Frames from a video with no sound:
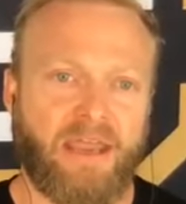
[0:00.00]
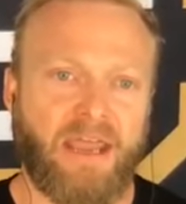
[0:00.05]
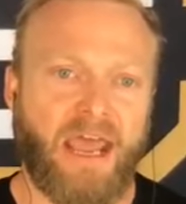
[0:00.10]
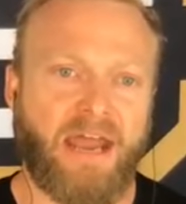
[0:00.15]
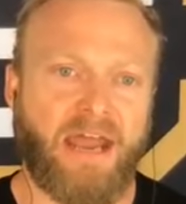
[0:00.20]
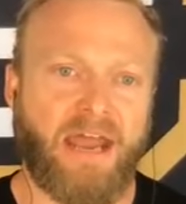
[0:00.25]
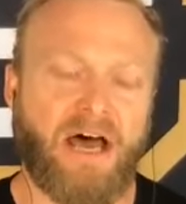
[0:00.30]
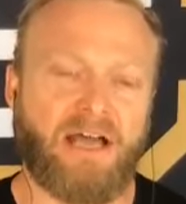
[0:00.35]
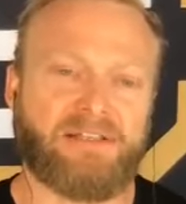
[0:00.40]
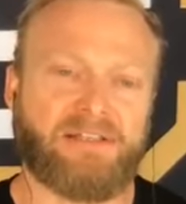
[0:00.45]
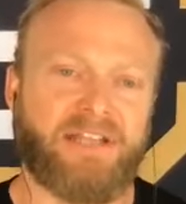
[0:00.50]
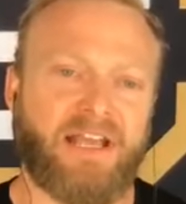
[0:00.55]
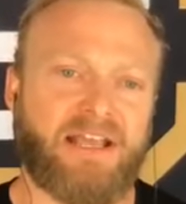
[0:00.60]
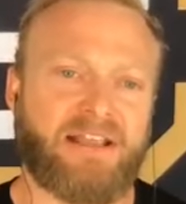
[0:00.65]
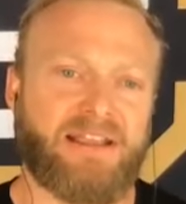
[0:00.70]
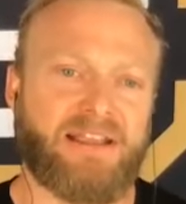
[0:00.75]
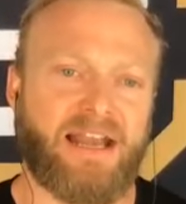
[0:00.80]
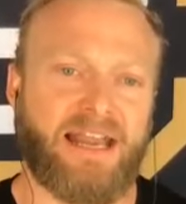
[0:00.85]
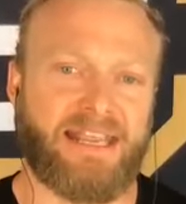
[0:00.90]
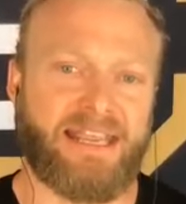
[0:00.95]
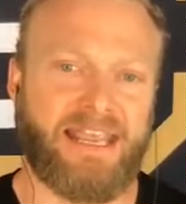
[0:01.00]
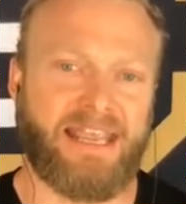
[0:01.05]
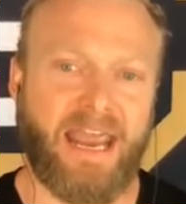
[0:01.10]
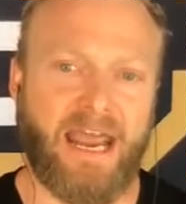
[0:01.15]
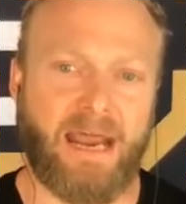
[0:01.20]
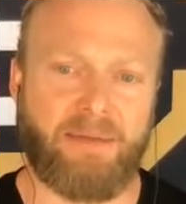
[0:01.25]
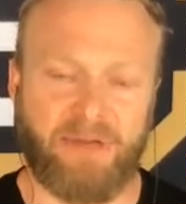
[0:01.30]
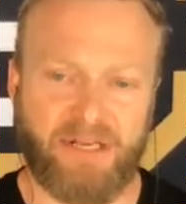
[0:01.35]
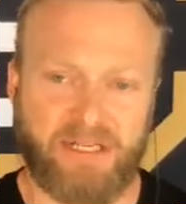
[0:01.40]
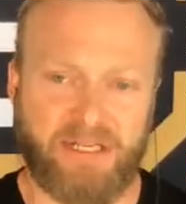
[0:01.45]
not saying that I
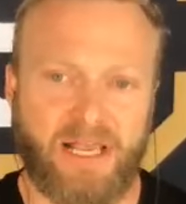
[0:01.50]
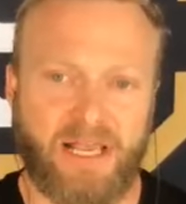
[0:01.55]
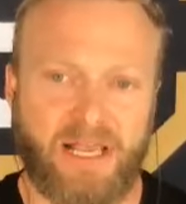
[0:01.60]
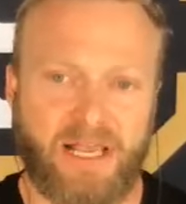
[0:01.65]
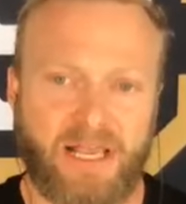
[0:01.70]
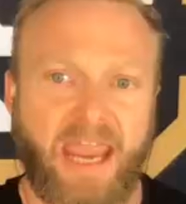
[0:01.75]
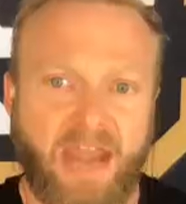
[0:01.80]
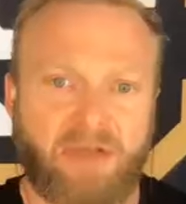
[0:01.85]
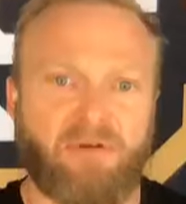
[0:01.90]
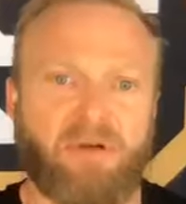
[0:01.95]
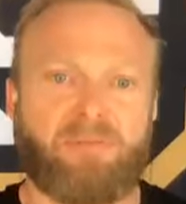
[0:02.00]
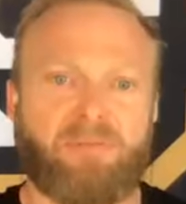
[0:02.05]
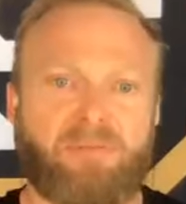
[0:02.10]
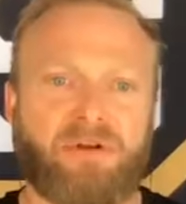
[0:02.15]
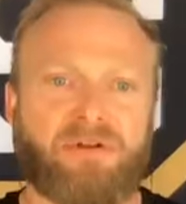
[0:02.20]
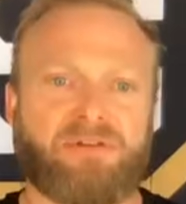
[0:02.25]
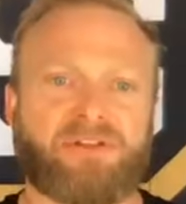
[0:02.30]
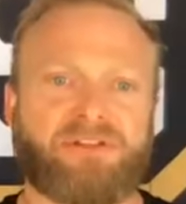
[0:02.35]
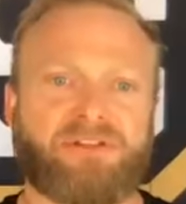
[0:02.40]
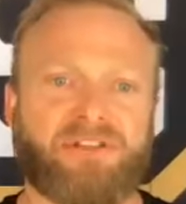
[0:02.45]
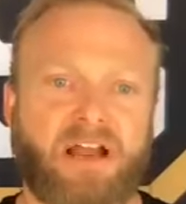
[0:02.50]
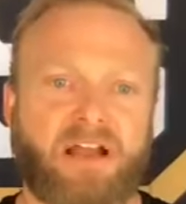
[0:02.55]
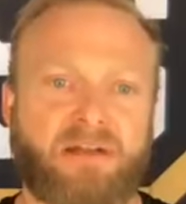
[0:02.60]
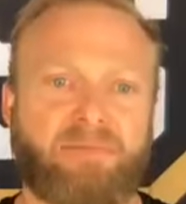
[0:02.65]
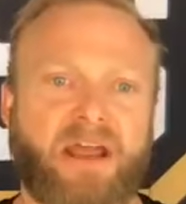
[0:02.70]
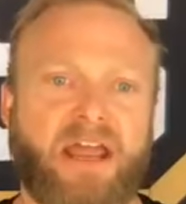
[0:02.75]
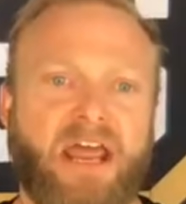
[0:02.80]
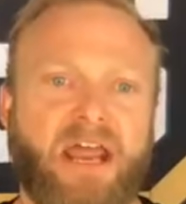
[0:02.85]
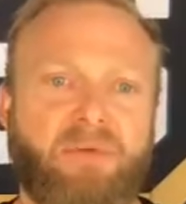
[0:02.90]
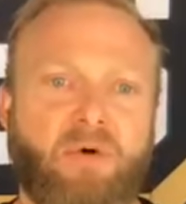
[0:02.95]
can't, because I can reproduce a sound in
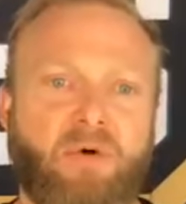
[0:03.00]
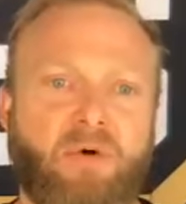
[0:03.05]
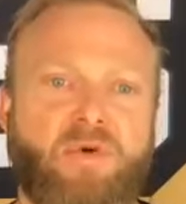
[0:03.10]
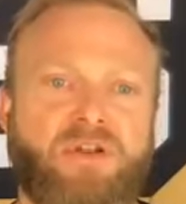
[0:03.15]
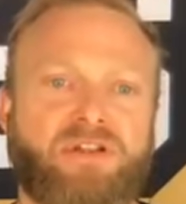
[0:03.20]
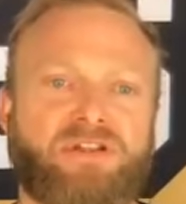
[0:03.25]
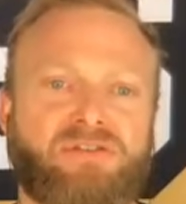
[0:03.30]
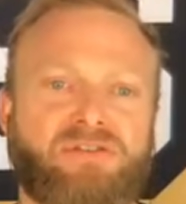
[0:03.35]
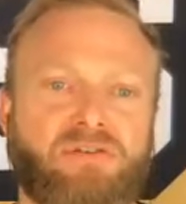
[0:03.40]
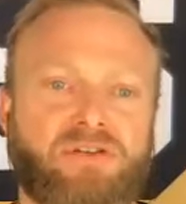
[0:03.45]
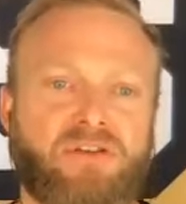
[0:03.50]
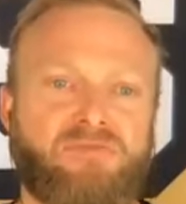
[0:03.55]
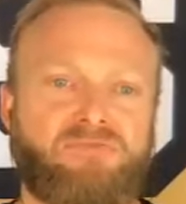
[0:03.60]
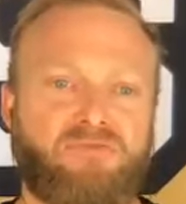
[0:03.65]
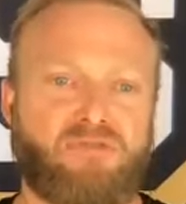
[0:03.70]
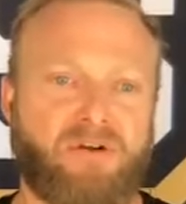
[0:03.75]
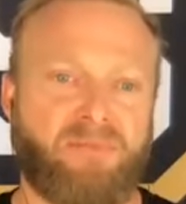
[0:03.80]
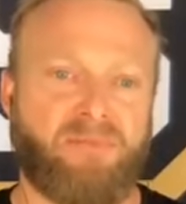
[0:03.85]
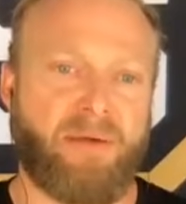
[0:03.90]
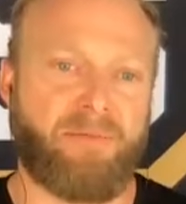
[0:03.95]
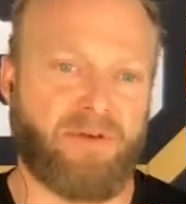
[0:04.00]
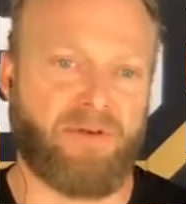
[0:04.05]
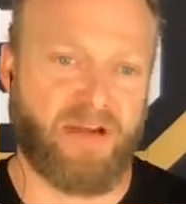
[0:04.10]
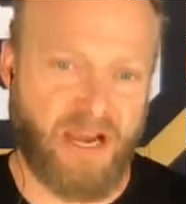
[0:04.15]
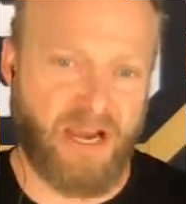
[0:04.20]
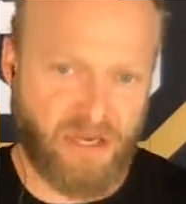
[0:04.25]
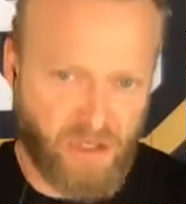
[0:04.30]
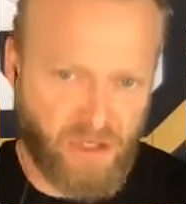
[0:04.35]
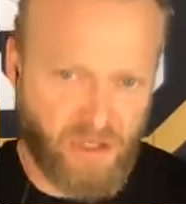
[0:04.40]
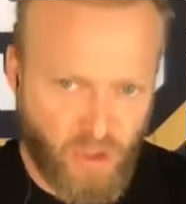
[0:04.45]
my head, but when searching for a memory,
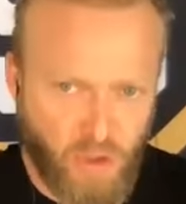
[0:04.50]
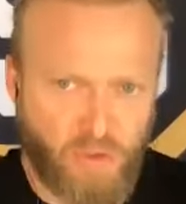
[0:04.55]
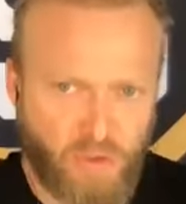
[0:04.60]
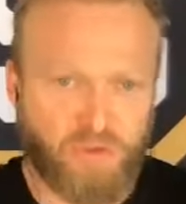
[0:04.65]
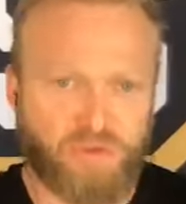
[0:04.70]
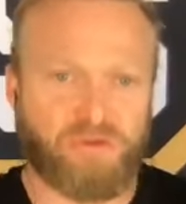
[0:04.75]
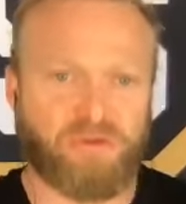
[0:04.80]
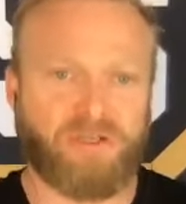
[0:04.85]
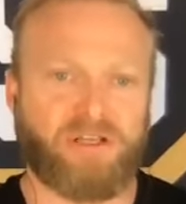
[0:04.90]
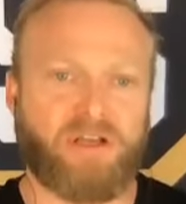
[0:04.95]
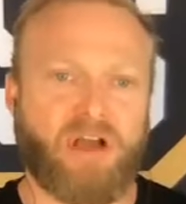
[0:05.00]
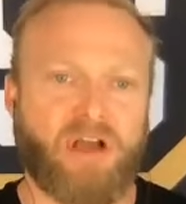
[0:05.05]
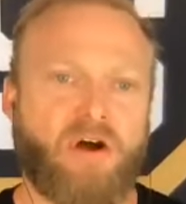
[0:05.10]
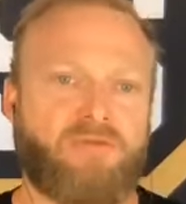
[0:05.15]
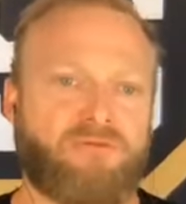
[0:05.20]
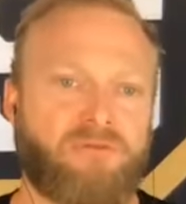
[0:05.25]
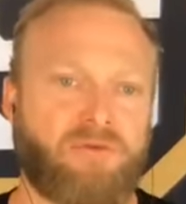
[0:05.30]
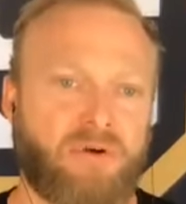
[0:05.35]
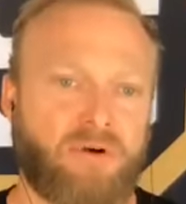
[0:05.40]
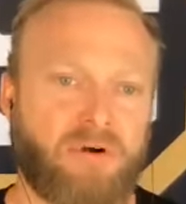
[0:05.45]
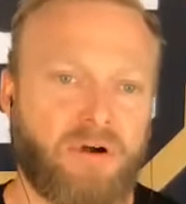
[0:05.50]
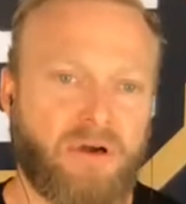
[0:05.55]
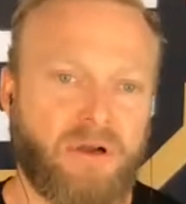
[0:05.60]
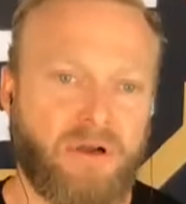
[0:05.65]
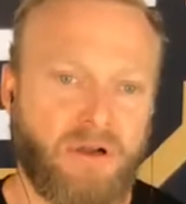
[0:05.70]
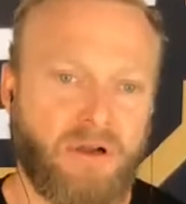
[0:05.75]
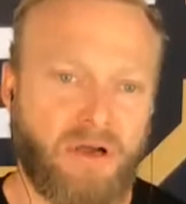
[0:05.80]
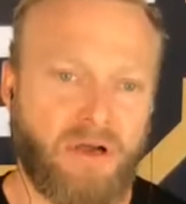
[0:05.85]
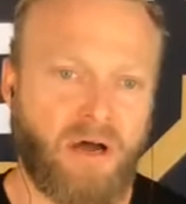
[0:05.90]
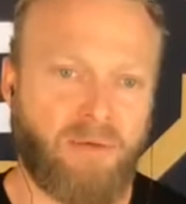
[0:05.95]
I usually go for
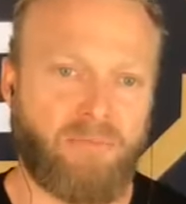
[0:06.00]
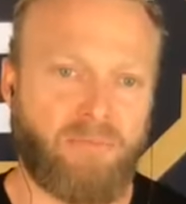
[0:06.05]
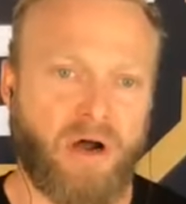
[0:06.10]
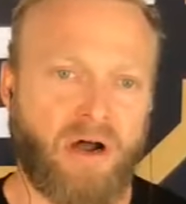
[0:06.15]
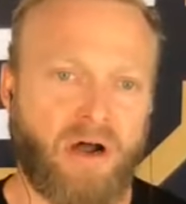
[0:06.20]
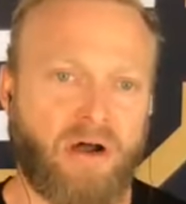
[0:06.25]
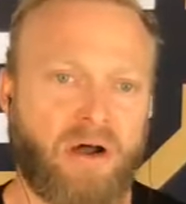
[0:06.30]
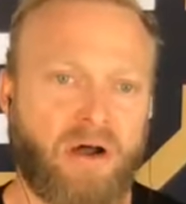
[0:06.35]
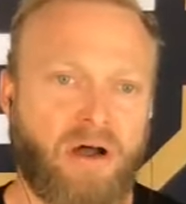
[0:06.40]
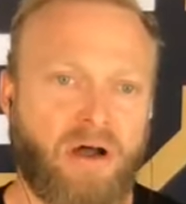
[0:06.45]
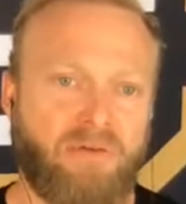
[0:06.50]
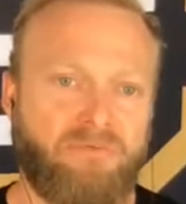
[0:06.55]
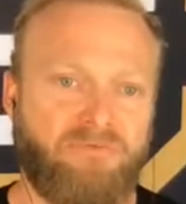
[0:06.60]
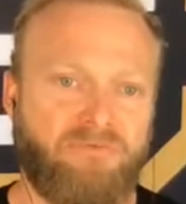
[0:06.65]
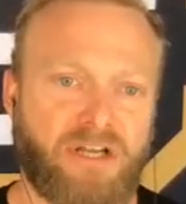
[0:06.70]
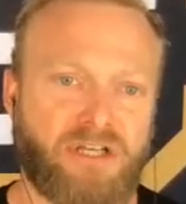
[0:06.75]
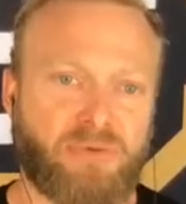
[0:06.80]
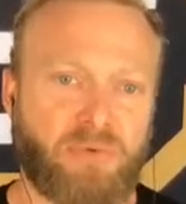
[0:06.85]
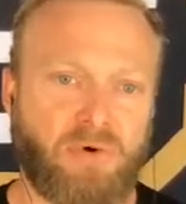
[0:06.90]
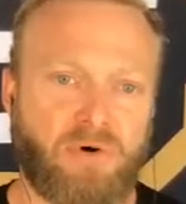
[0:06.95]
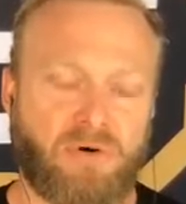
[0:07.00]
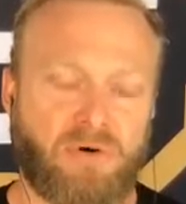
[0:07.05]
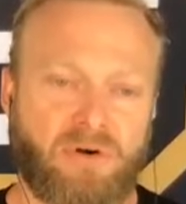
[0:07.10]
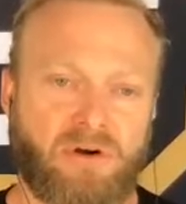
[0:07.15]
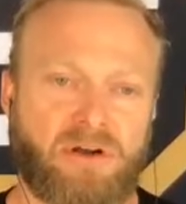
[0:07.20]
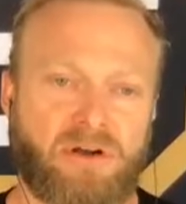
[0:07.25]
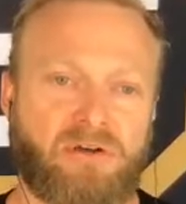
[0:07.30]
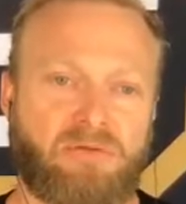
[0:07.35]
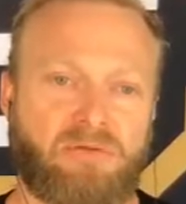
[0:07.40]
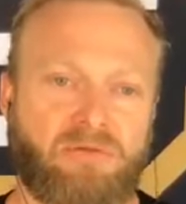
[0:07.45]
a visual
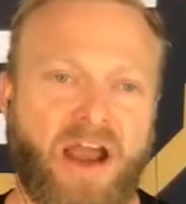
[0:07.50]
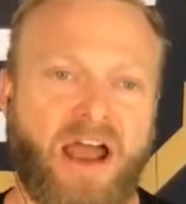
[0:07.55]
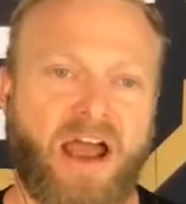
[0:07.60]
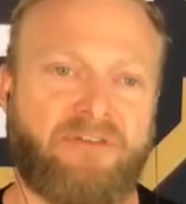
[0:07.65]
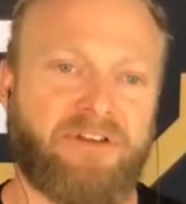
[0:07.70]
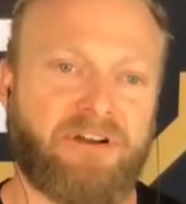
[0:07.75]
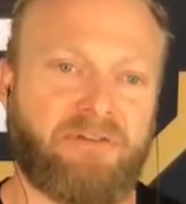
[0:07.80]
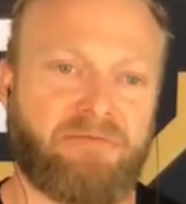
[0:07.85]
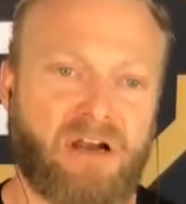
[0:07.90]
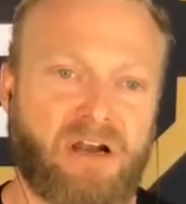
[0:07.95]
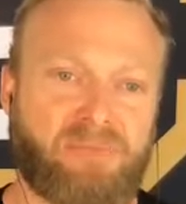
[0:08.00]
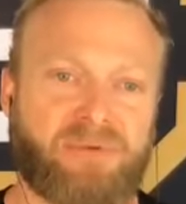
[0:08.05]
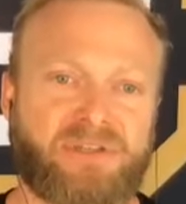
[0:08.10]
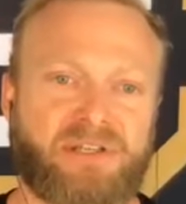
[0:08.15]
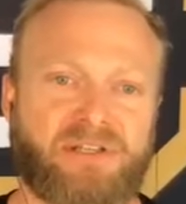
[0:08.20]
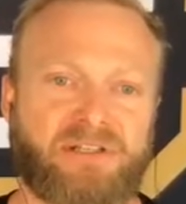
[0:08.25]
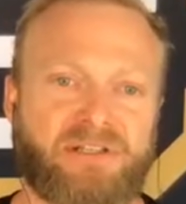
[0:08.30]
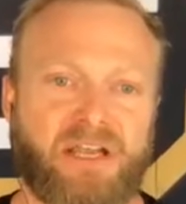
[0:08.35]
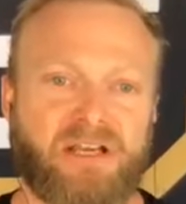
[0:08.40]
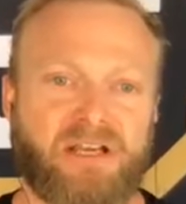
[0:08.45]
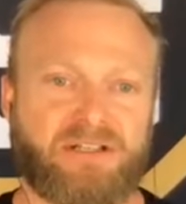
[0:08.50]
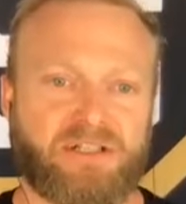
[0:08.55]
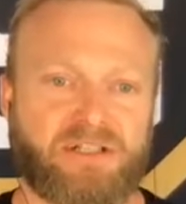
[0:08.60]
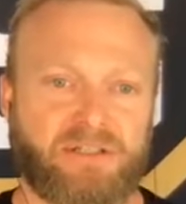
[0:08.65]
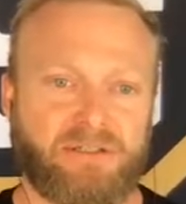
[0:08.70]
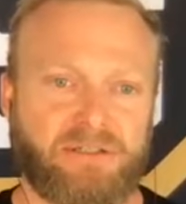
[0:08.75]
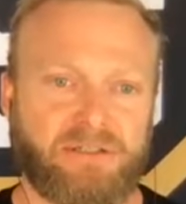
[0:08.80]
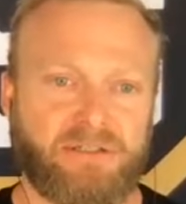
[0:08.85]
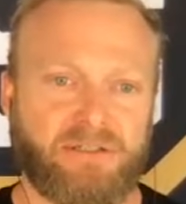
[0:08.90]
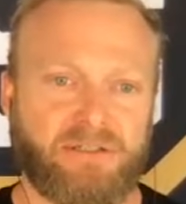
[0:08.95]
or a graphic representation